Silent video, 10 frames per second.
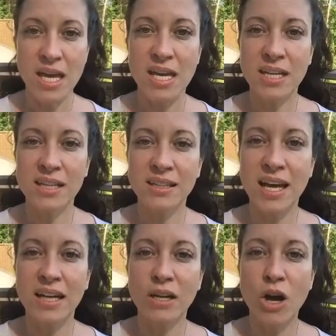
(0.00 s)
it can
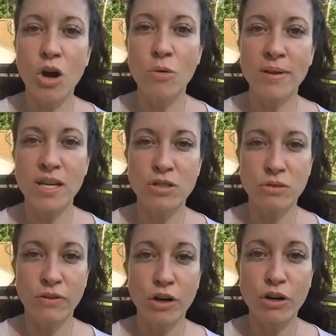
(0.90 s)
let go because
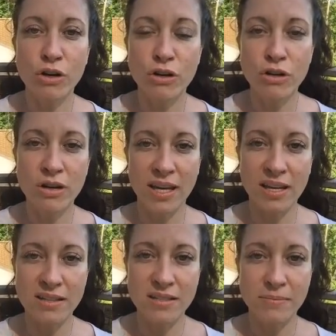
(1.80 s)
you've heard
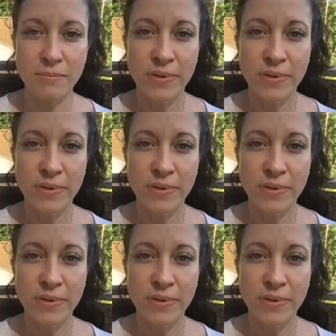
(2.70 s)
it.